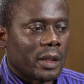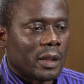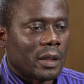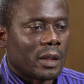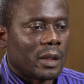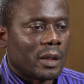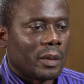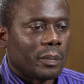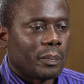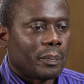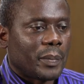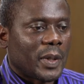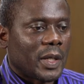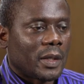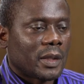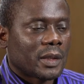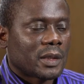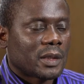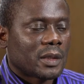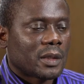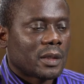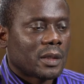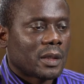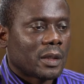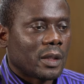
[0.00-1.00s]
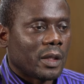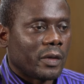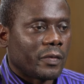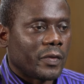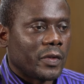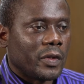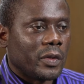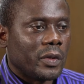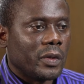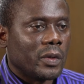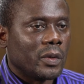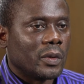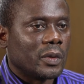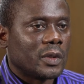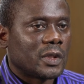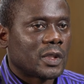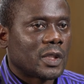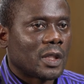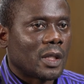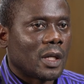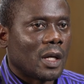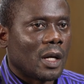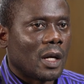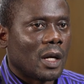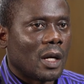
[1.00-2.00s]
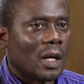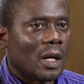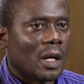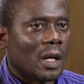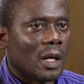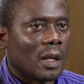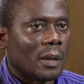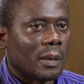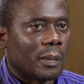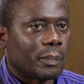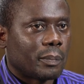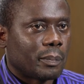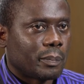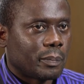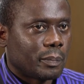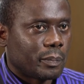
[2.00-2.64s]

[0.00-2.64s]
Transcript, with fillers: in the past, if you use uh,